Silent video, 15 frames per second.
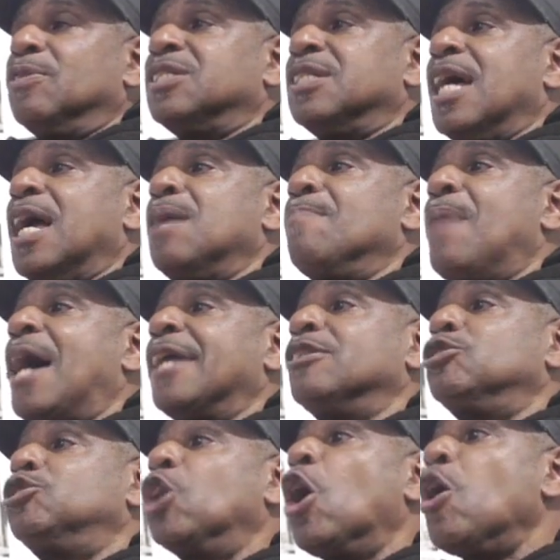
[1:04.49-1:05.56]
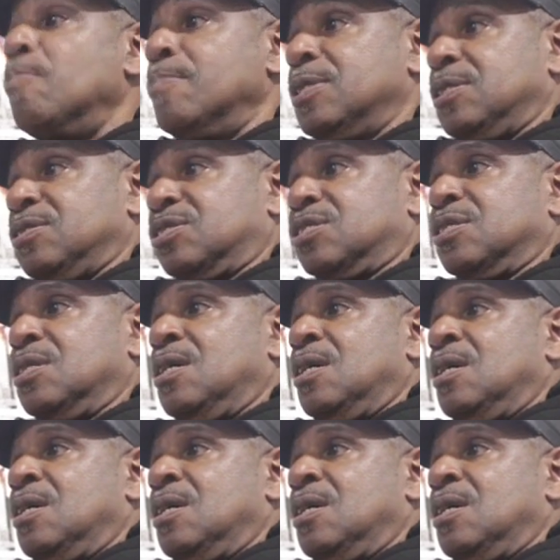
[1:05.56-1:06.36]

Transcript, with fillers: was named by the Germans.